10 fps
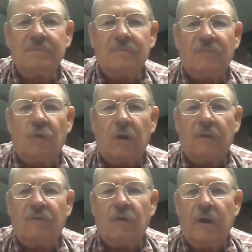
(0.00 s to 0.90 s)

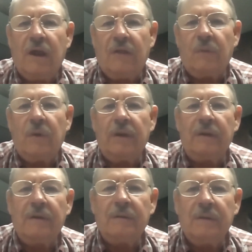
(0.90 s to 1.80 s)
for another
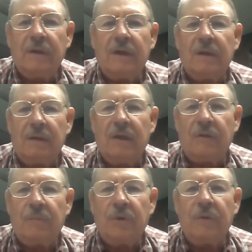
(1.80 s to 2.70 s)
one,
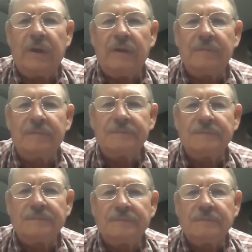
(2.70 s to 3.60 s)
another buoy.
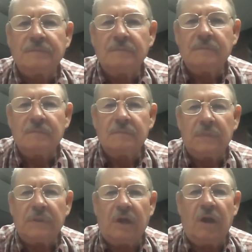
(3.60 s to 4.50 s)

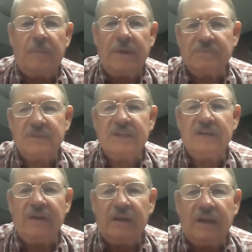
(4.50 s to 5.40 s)
But they're going to be
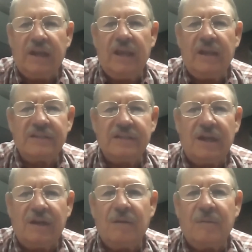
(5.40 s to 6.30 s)
specific. Again, it's
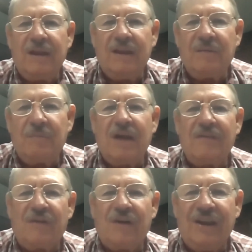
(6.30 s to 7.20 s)
not going to be in my
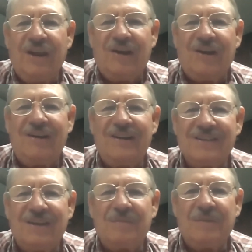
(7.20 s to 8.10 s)
front yard.
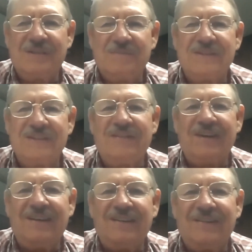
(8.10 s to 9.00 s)
It's going to be
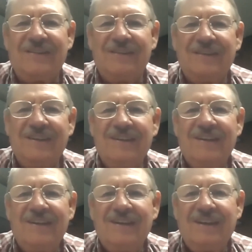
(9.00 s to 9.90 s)
specific to
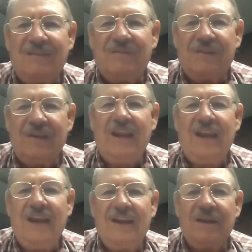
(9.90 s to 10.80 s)

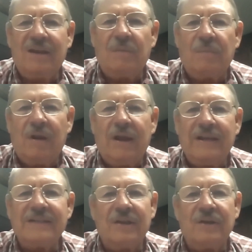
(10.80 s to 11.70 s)
need and to
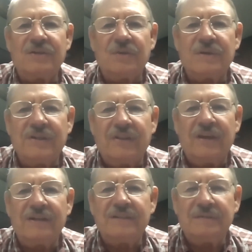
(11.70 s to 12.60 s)
complaints and those sorts of things.